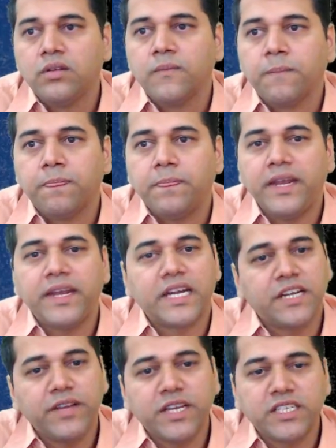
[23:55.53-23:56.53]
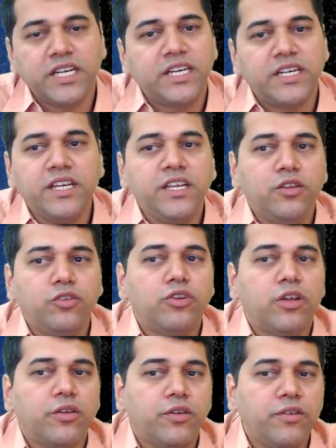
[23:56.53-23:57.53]
Then rectification entry, you would
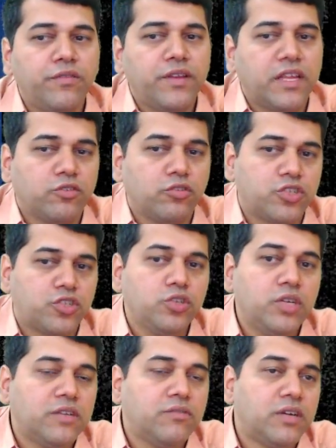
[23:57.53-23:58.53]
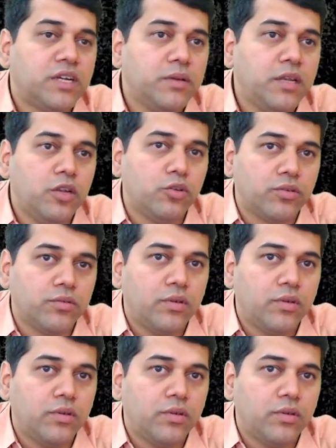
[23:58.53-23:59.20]
have given finance cost to convertible loan.